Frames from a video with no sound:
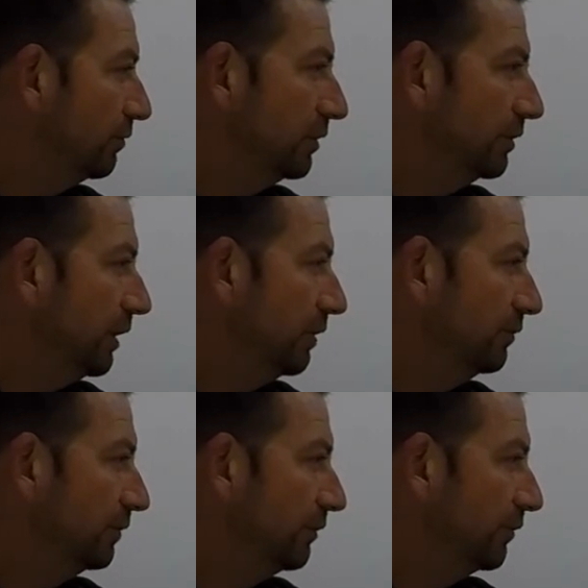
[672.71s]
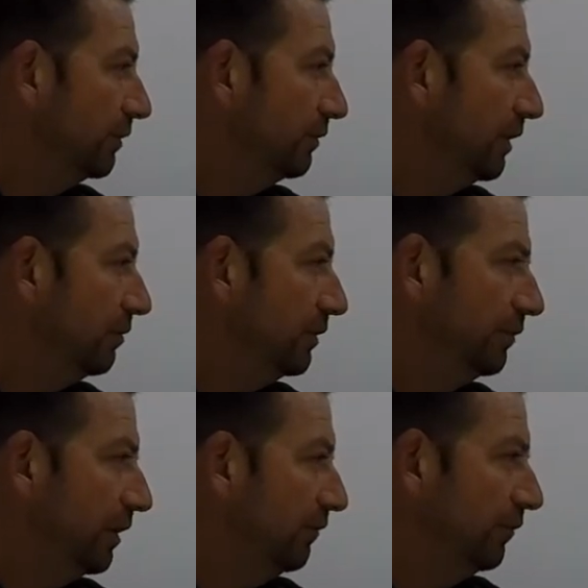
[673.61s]
we looking at on delivery of them? Is
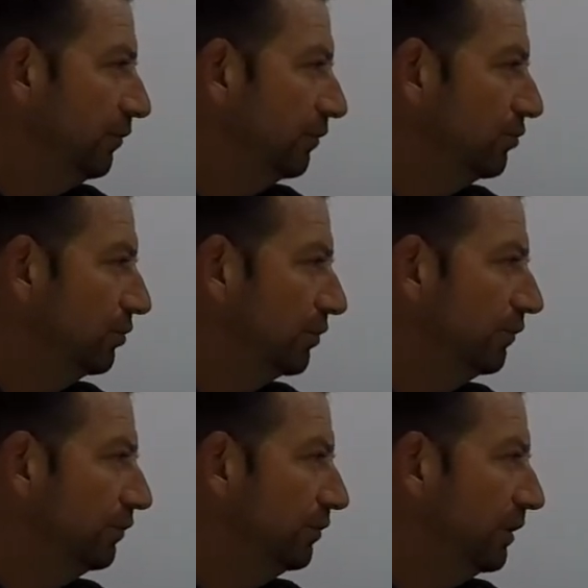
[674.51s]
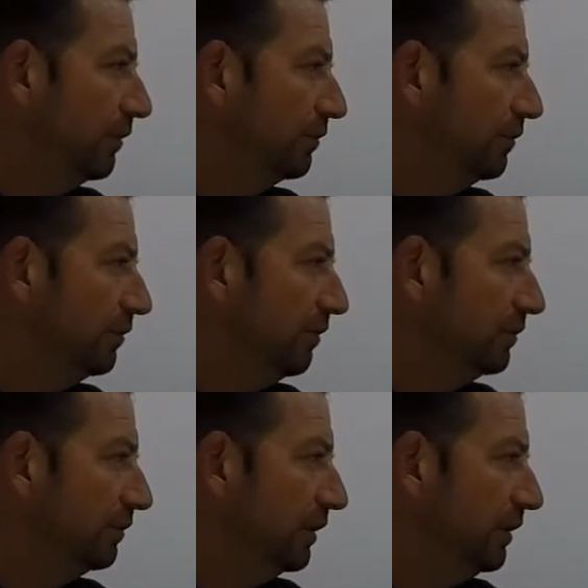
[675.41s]
that first quarter of
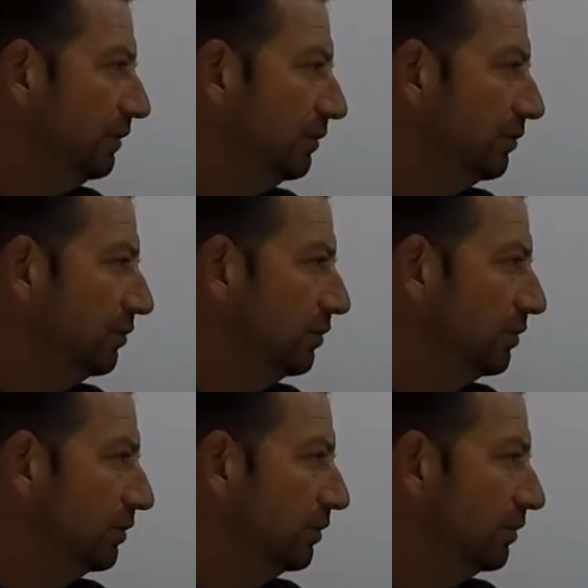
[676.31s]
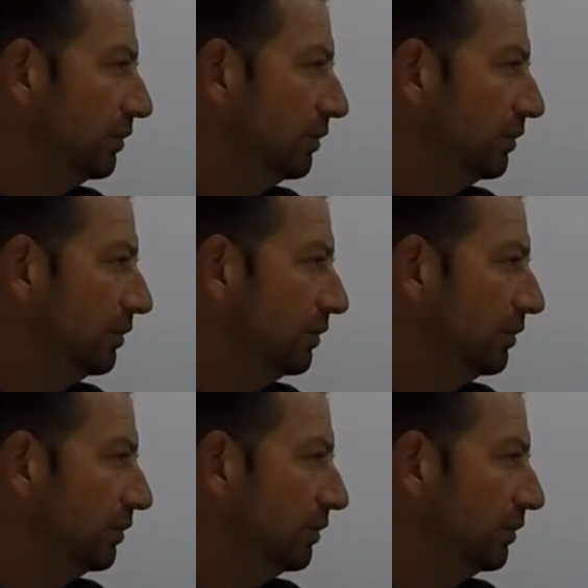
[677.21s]
2017 or?